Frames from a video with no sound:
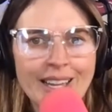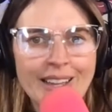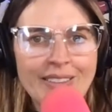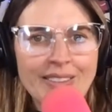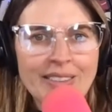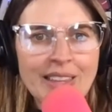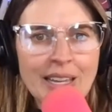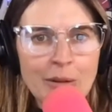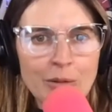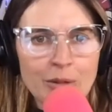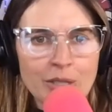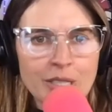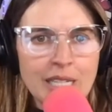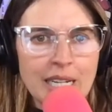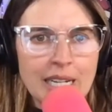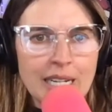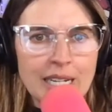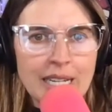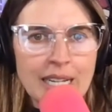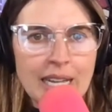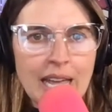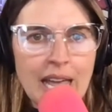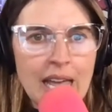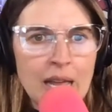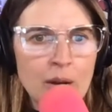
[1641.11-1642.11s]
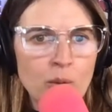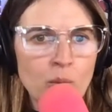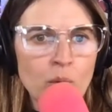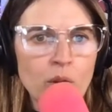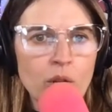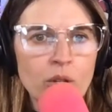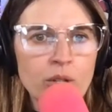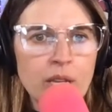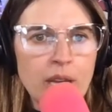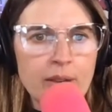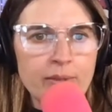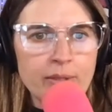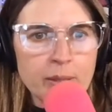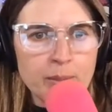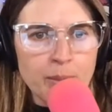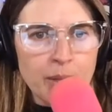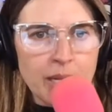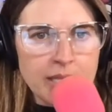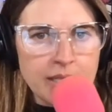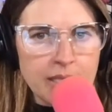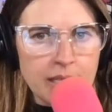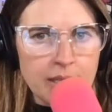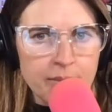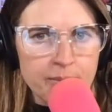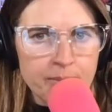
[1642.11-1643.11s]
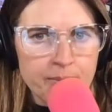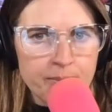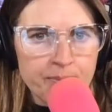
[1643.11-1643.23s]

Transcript: They were dating, and Will gave his blessing.